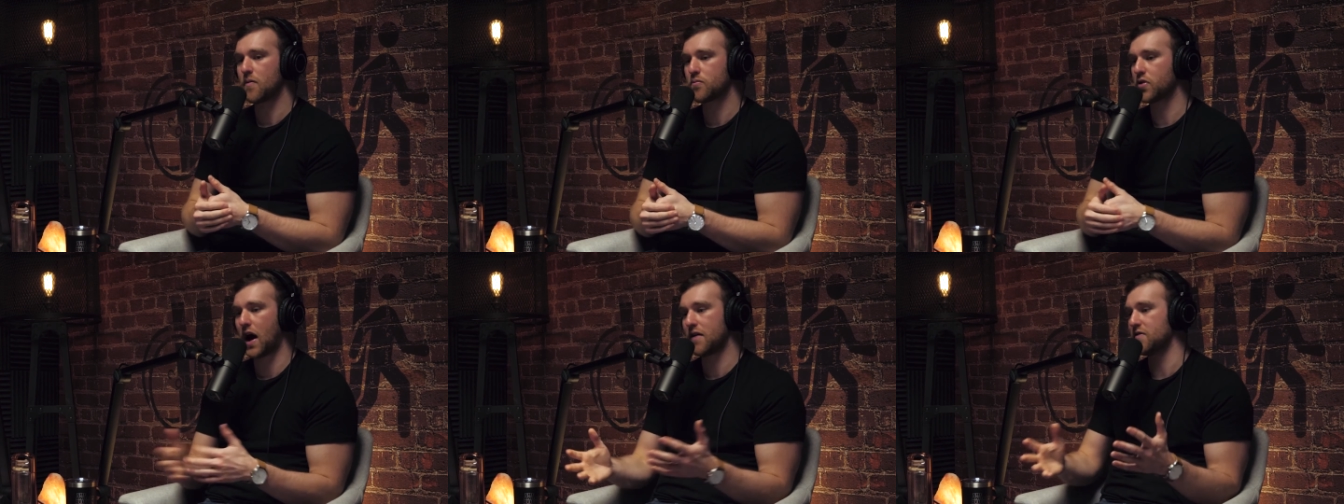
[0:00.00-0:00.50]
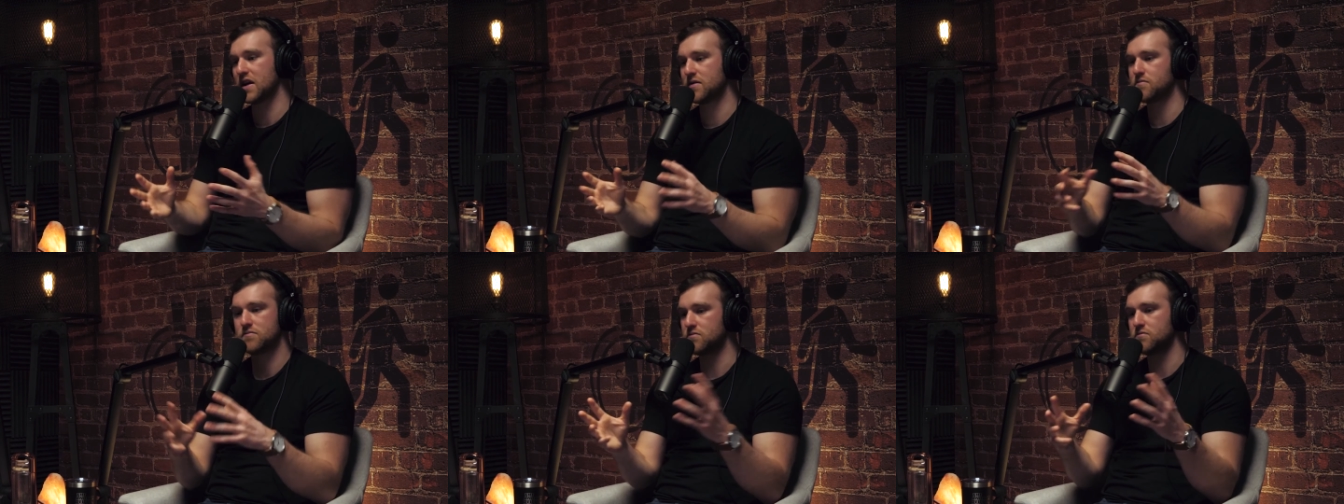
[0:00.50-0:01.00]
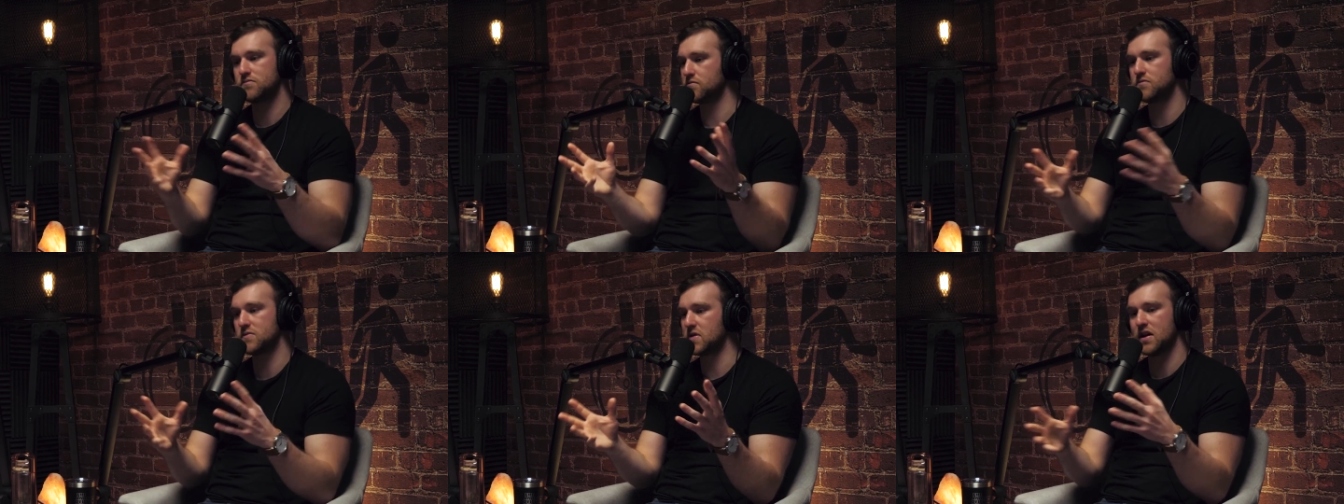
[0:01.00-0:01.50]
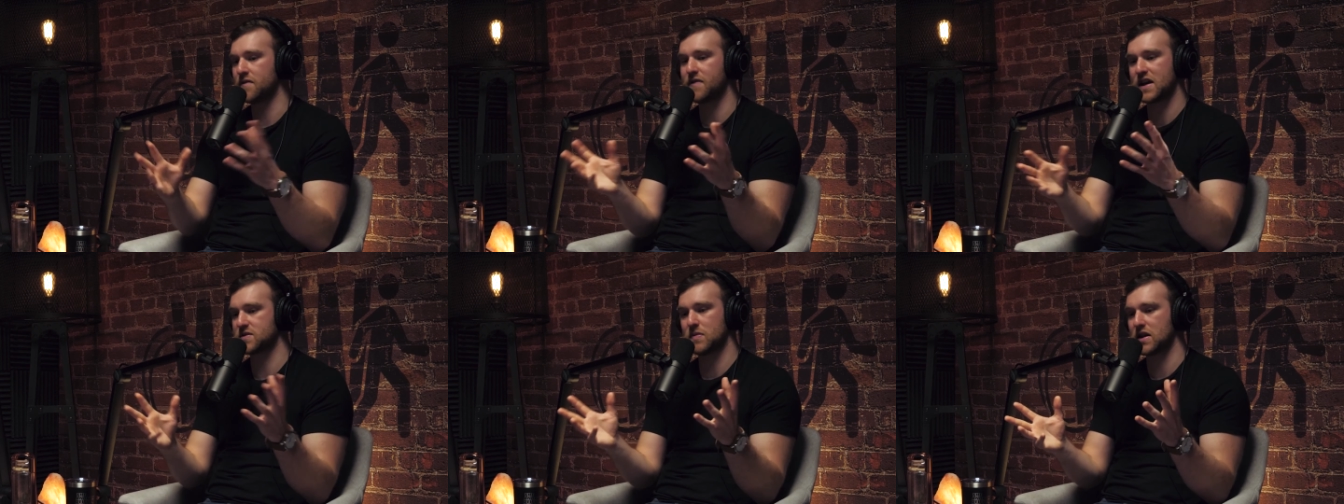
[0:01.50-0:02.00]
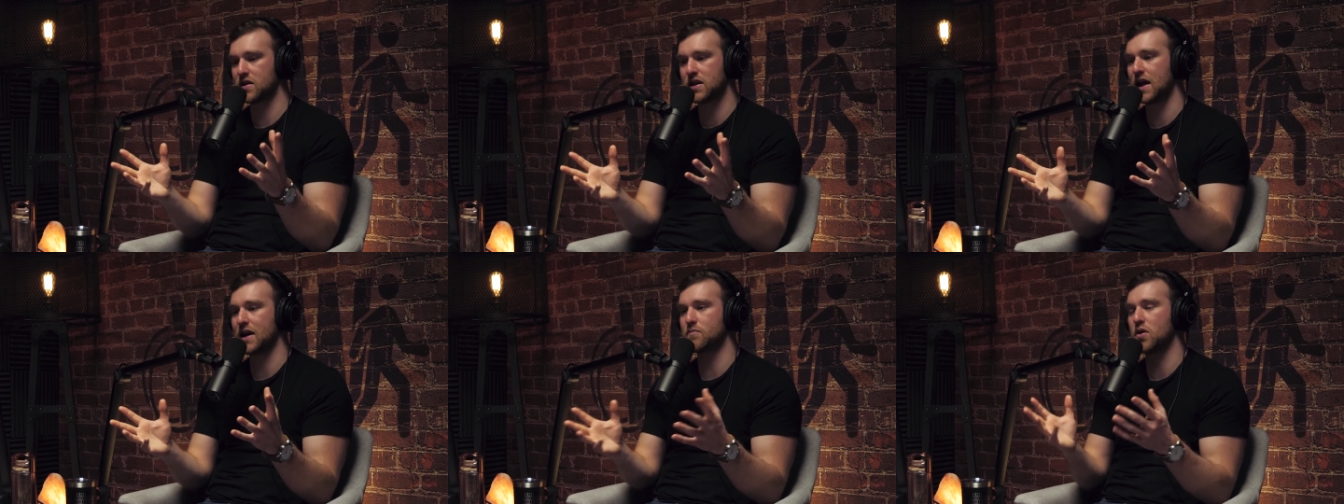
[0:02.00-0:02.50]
private investment thing,